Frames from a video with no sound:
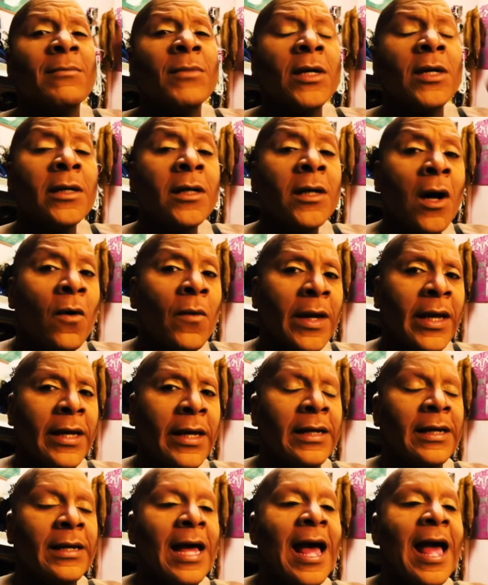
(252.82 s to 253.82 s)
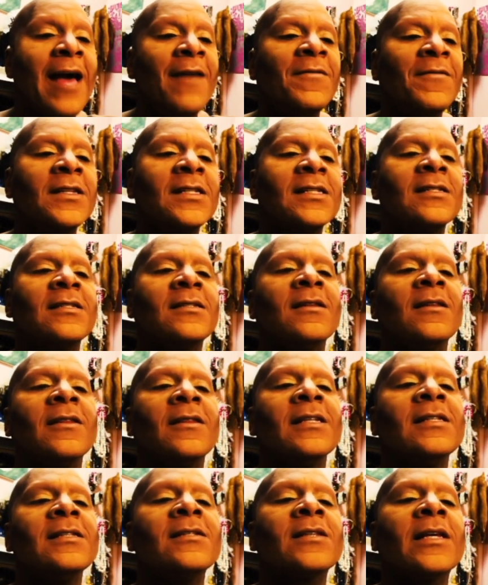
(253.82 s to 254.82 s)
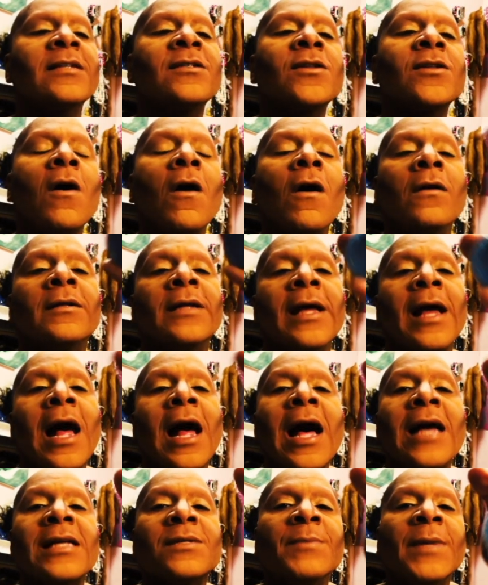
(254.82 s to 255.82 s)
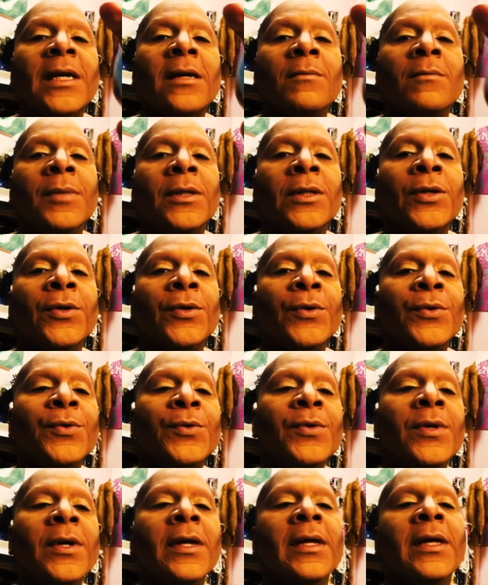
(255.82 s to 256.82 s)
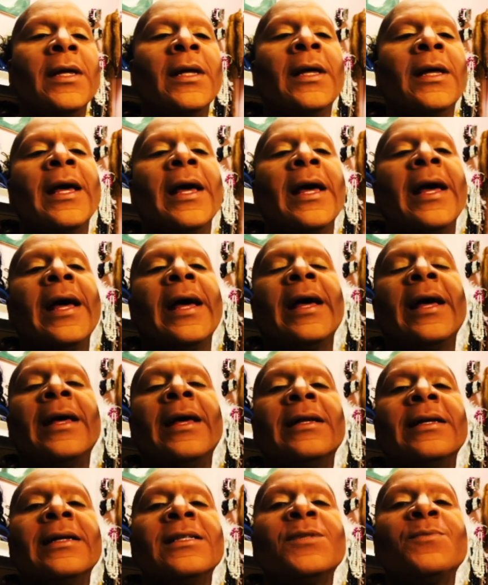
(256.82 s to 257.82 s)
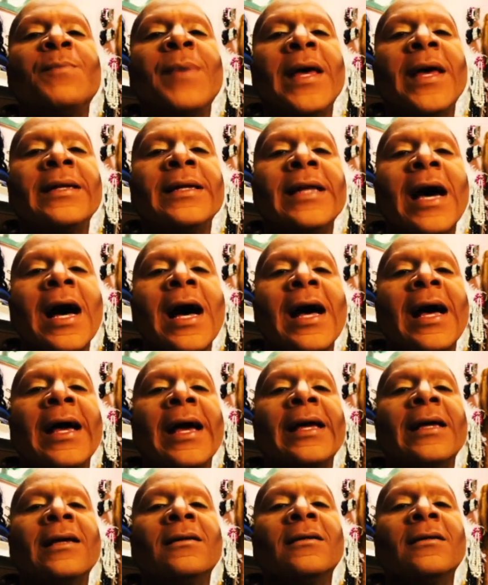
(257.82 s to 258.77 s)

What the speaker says: I'm gonna go in. I have this is called Cosmic Blue, and it's Ben Nye.